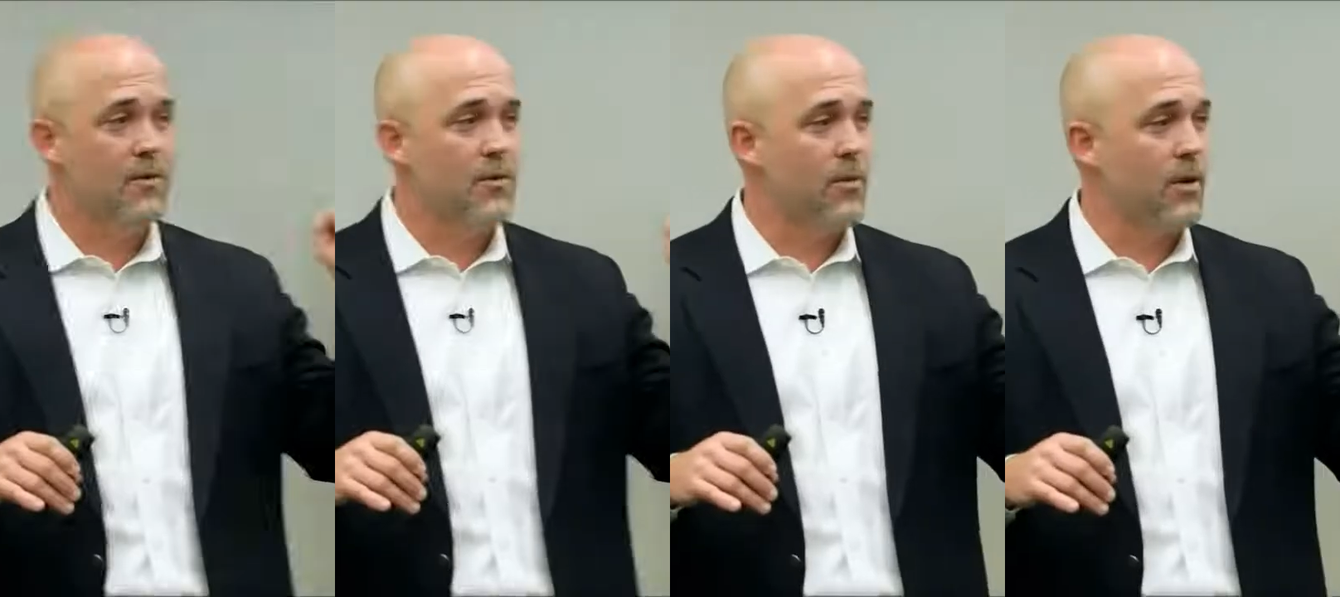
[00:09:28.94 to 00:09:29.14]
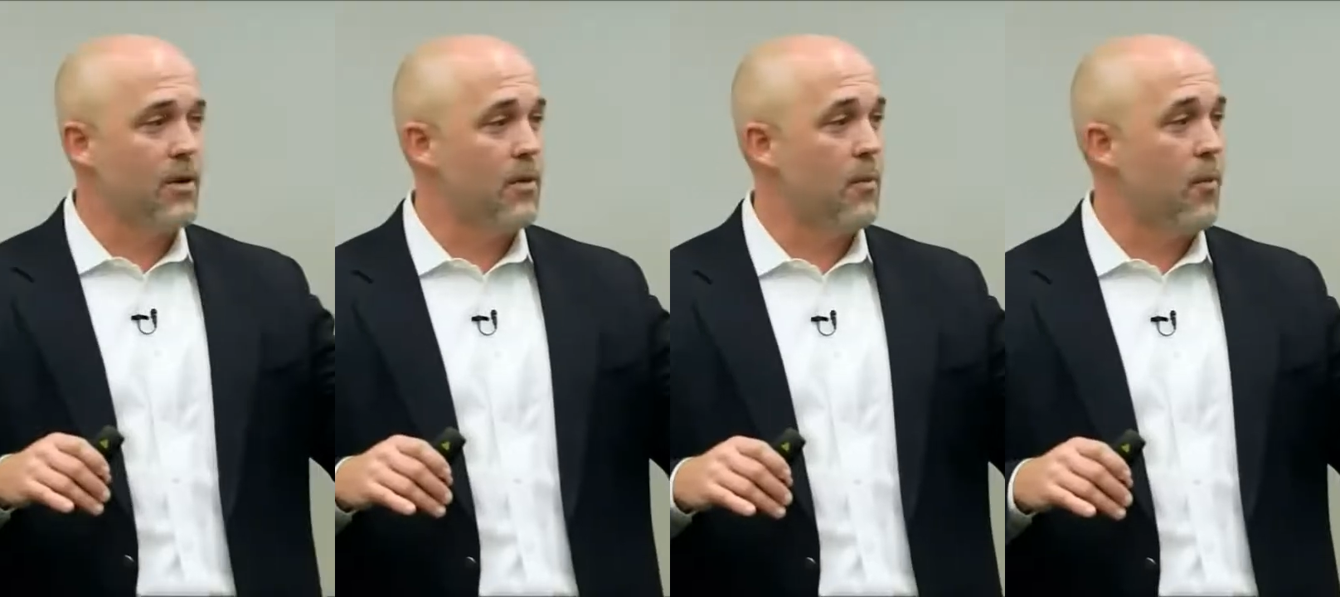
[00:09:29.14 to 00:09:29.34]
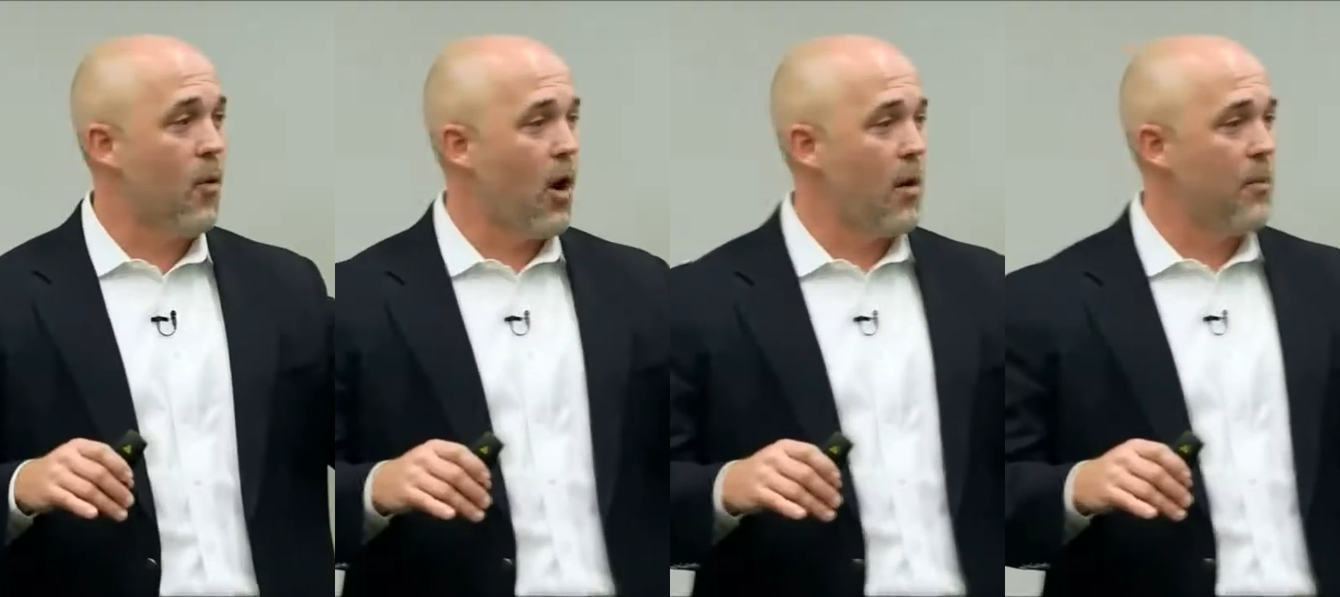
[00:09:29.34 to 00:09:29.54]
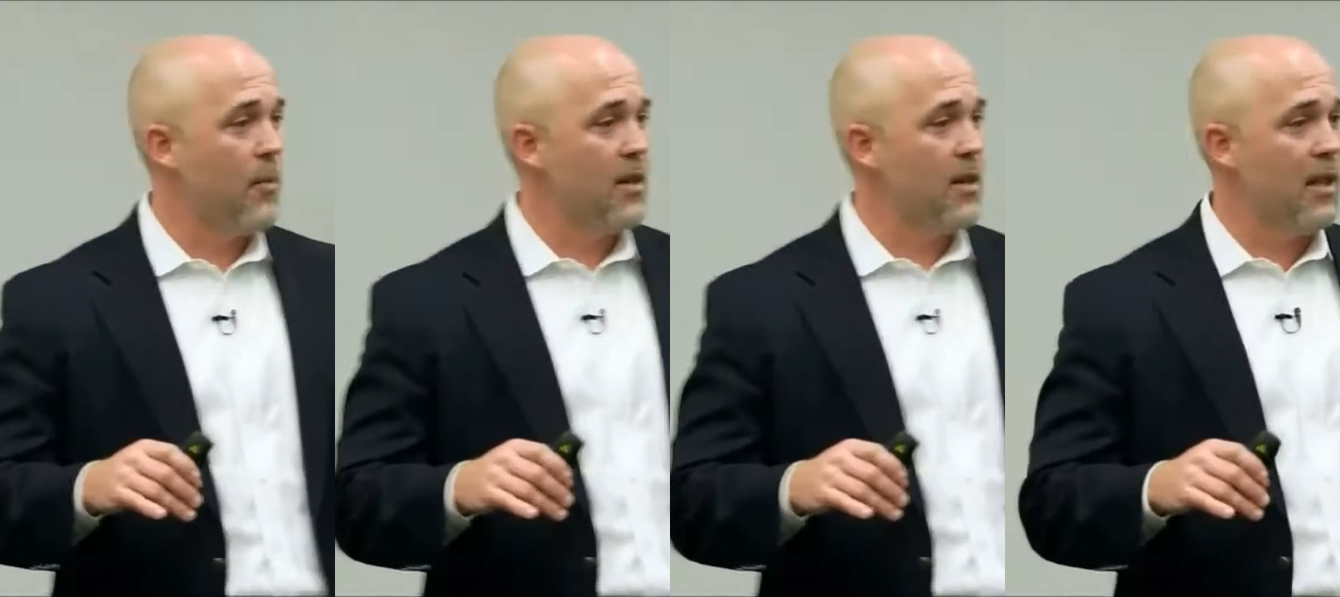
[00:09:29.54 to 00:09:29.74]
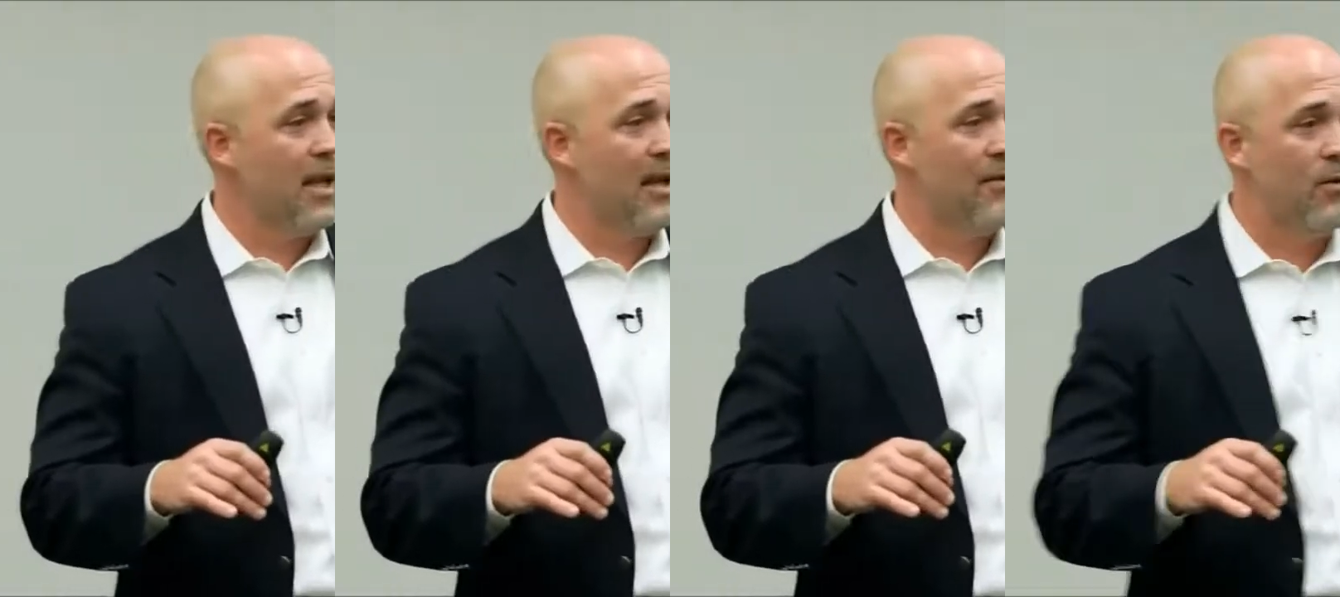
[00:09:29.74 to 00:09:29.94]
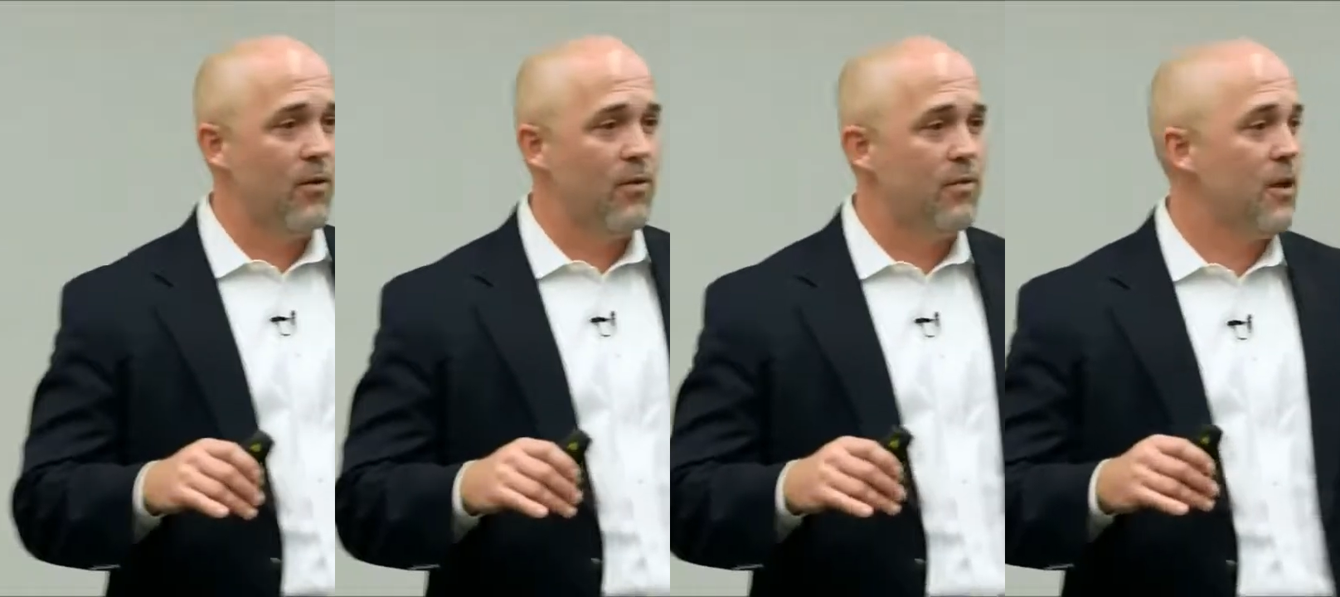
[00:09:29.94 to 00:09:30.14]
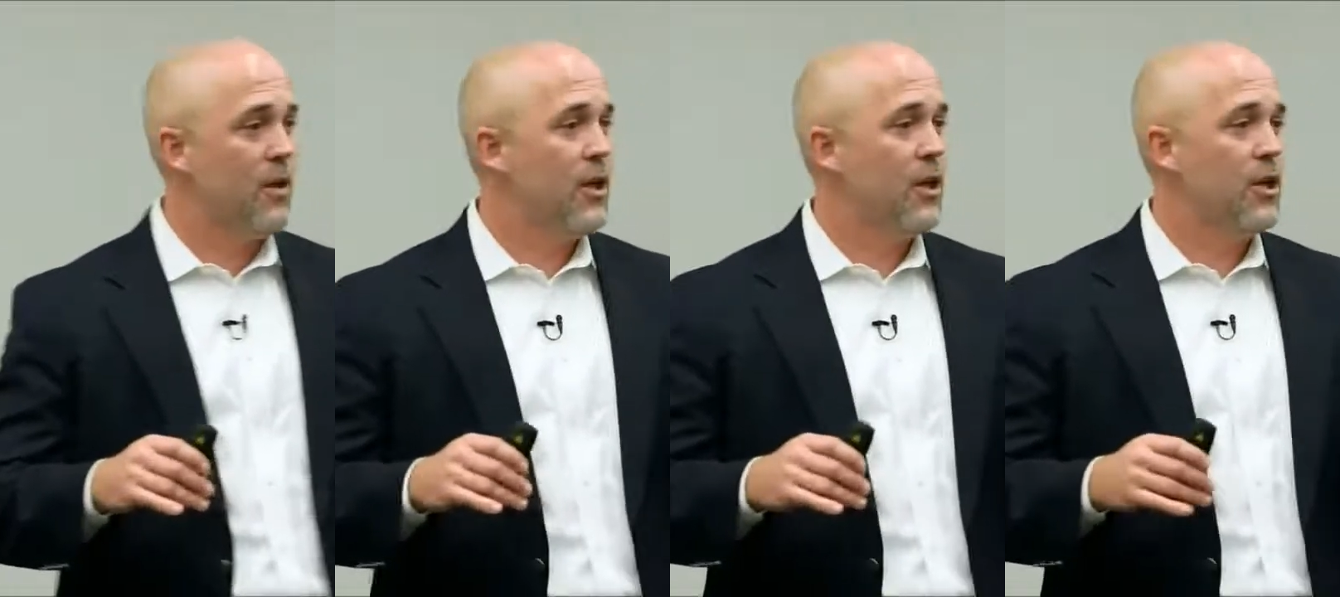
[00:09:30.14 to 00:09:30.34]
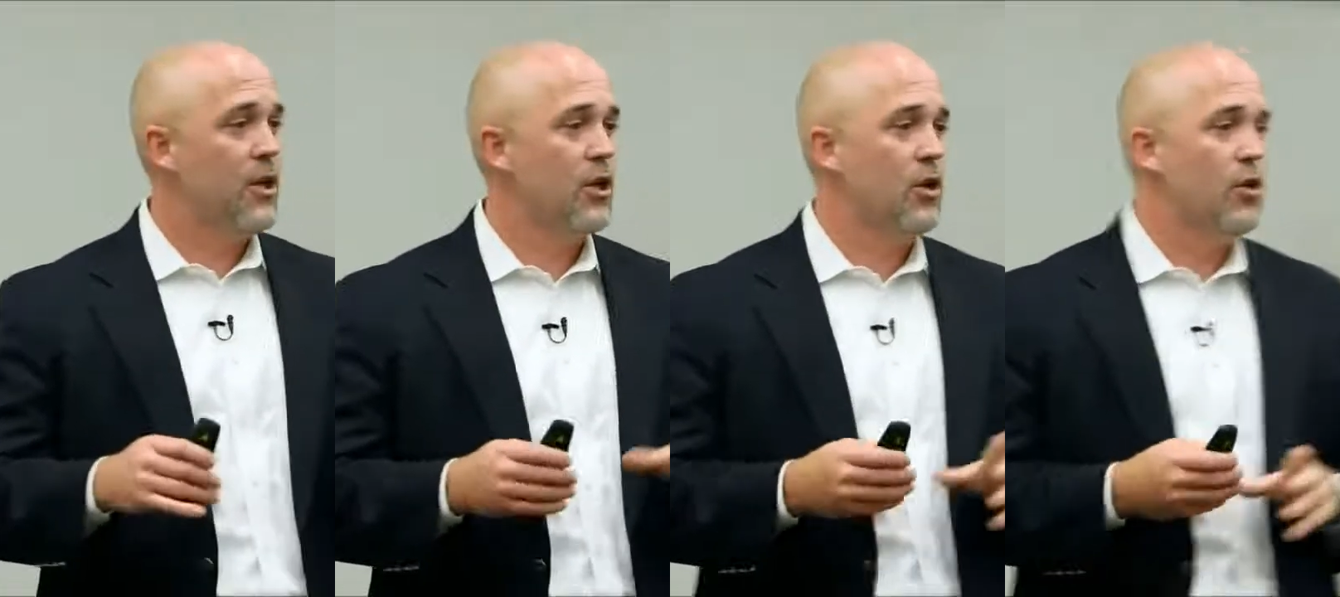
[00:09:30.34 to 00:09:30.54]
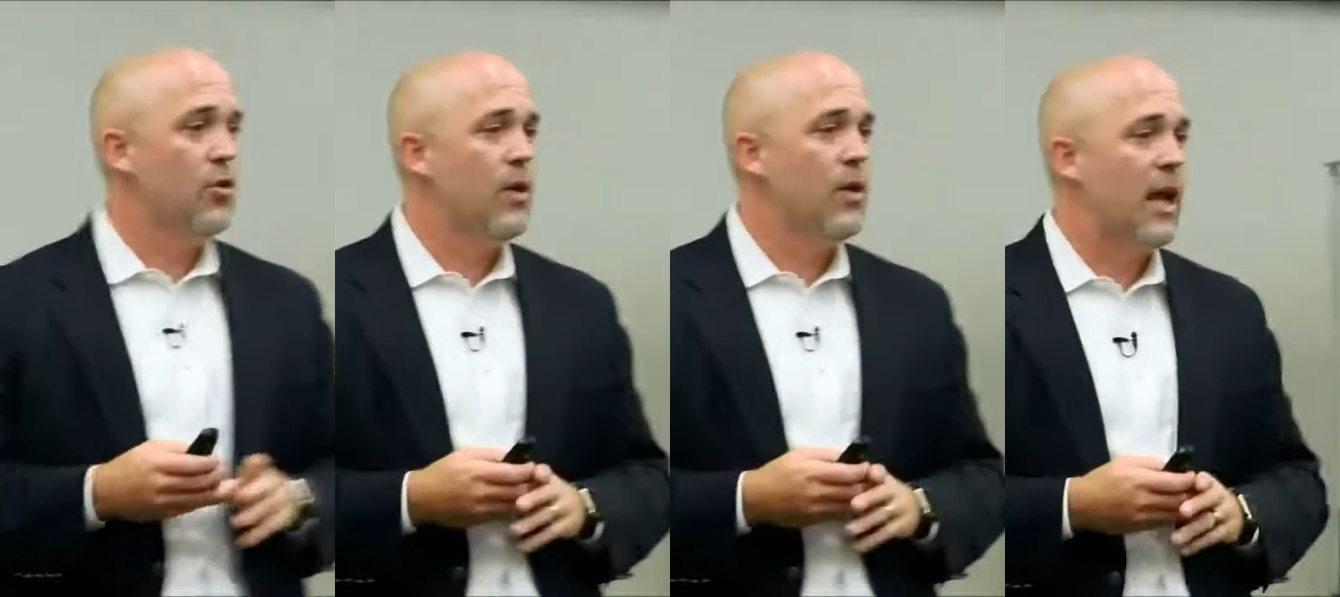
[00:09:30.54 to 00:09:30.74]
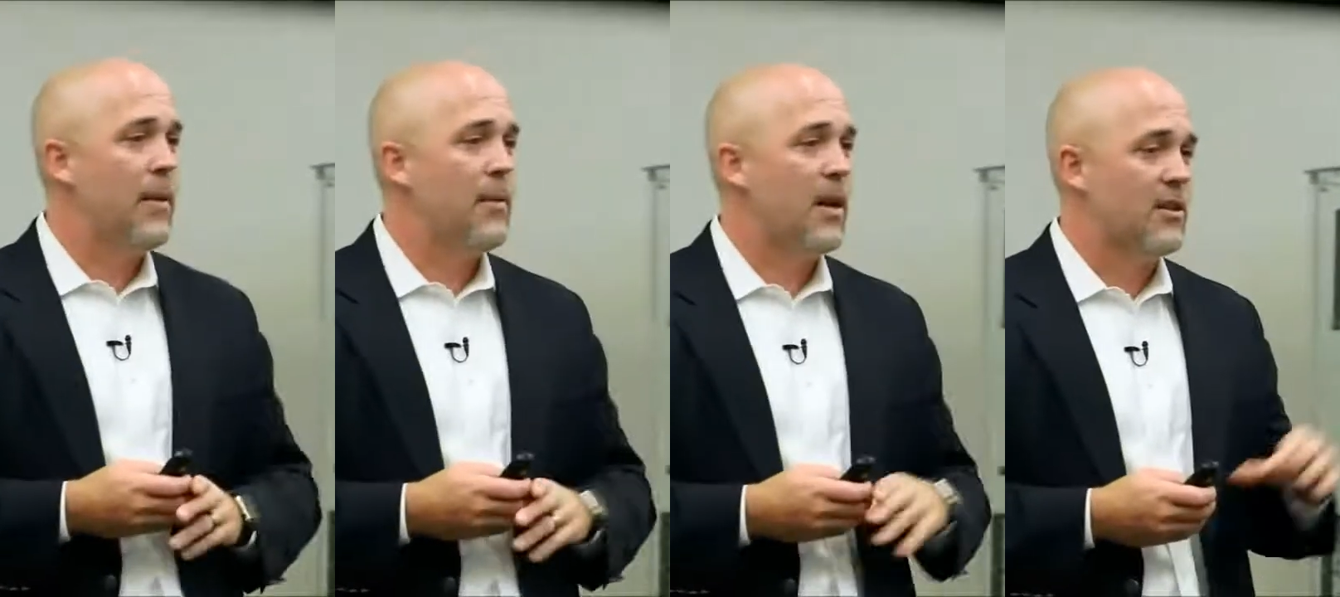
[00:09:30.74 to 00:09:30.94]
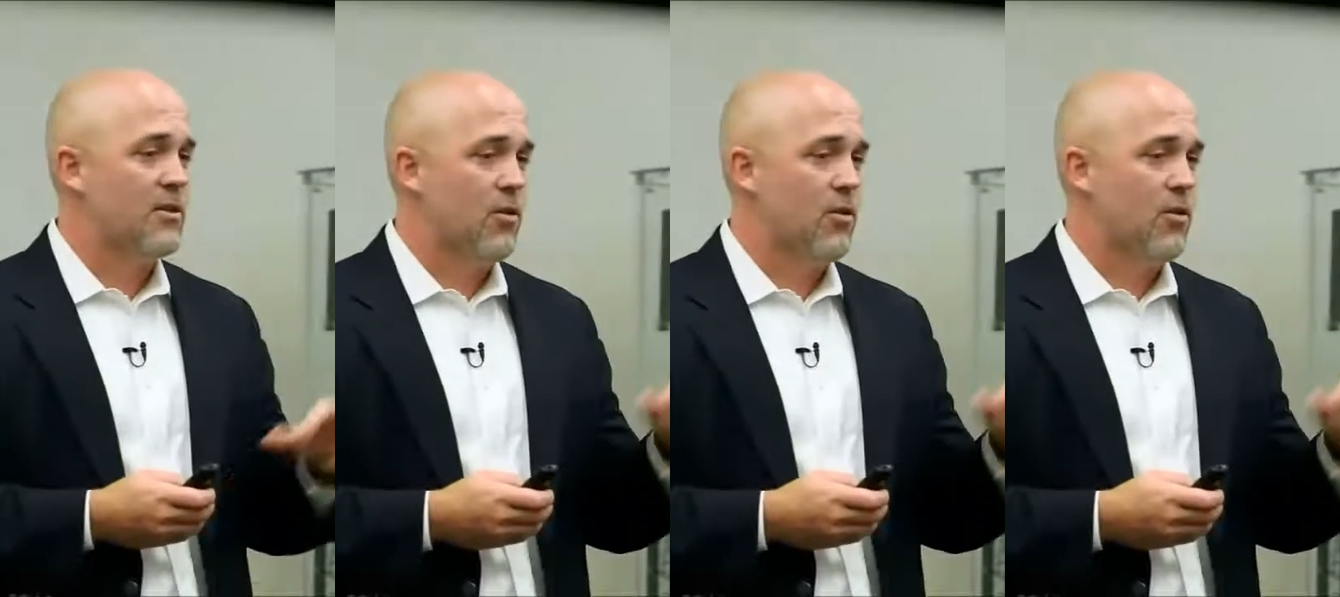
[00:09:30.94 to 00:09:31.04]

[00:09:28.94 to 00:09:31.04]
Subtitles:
to the department level, you name it.